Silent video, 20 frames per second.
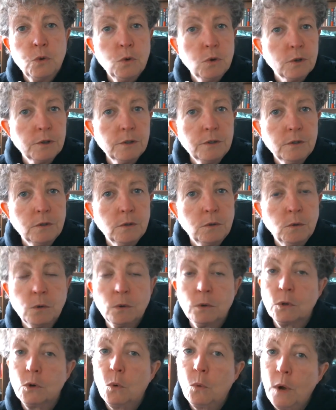toward
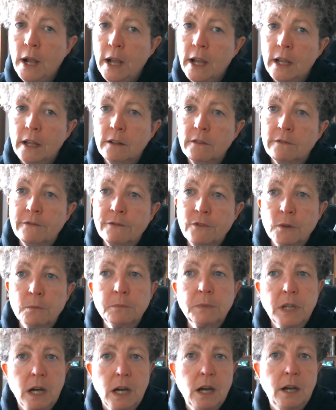or away
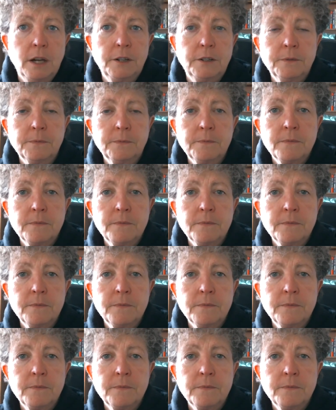from God.